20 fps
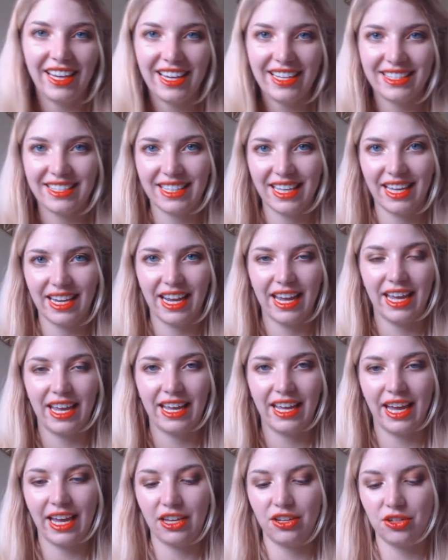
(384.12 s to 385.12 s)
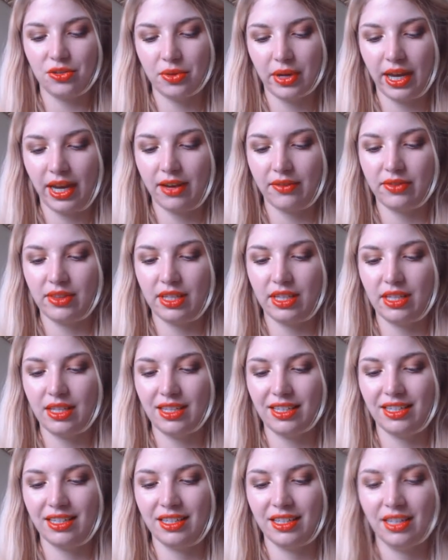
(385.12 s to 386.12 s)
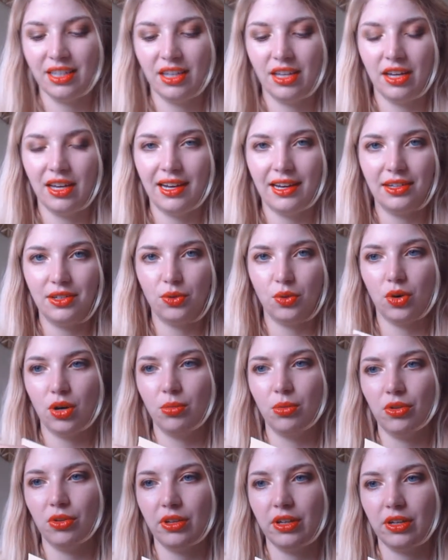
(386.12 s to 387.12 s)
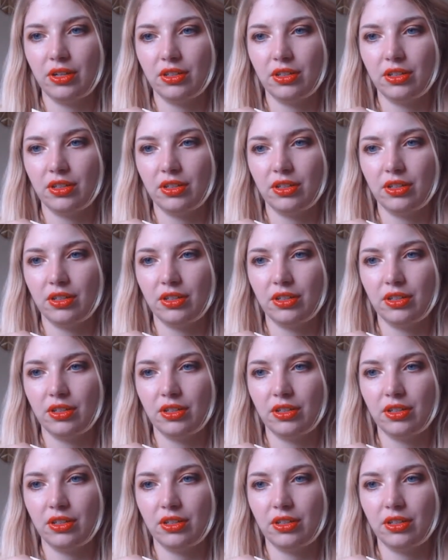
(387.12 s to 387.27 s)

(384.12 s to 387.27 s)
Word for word: like I said, I, I do have the adorable